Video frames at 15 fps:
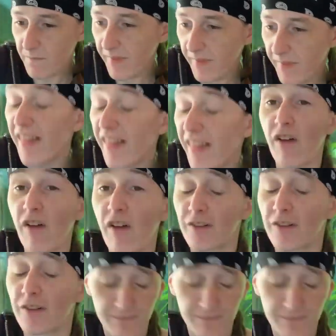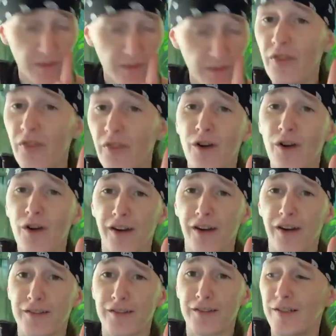I love the crocodile
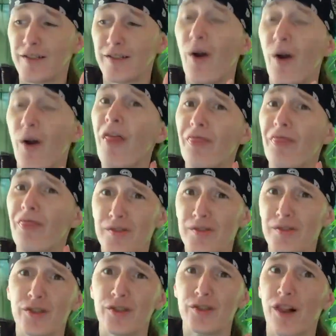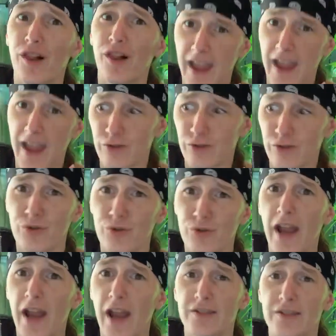skinks though. Those things look like actual
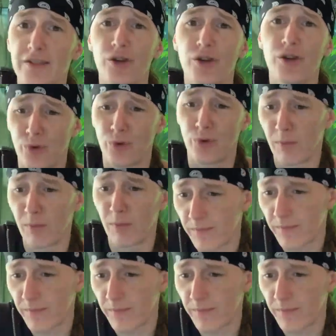dragons. They're adorable.